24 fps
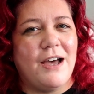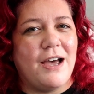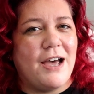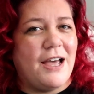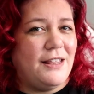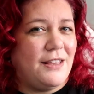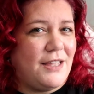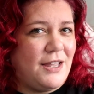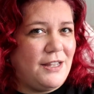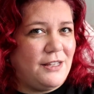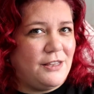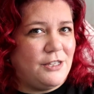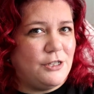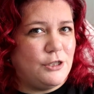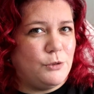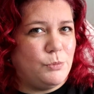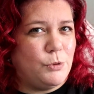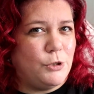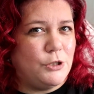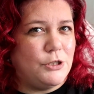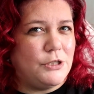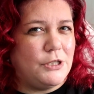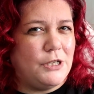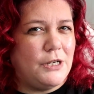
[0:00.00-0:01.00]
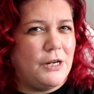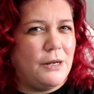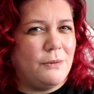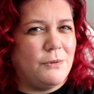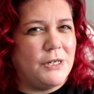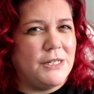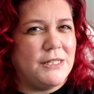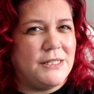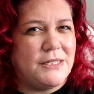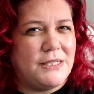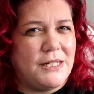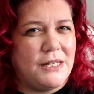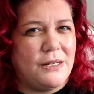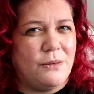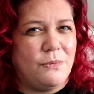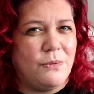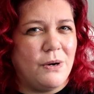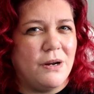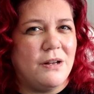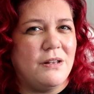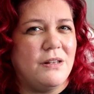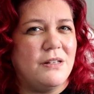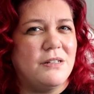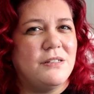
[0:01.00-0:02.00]
I like this person I want to see
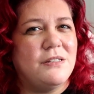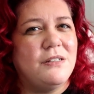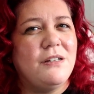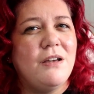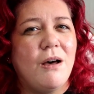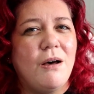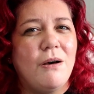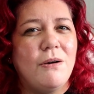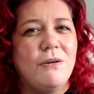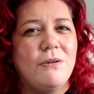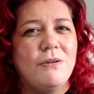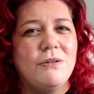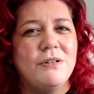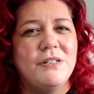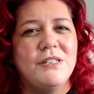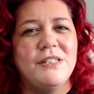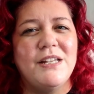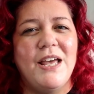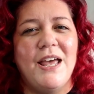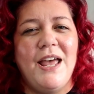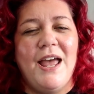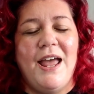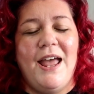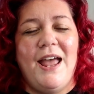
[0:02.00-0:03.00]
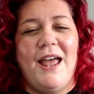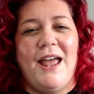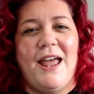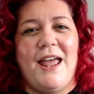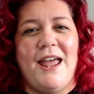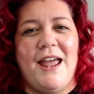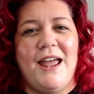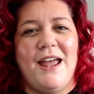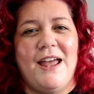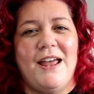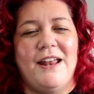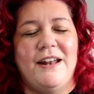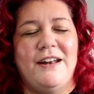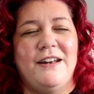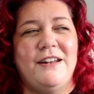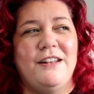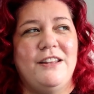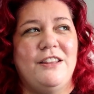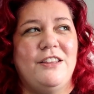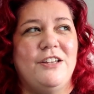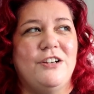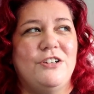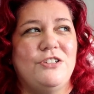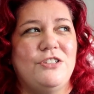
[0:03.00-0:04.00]
where this goes
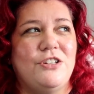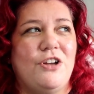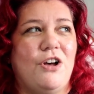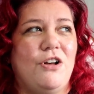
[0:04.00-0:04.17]
and there's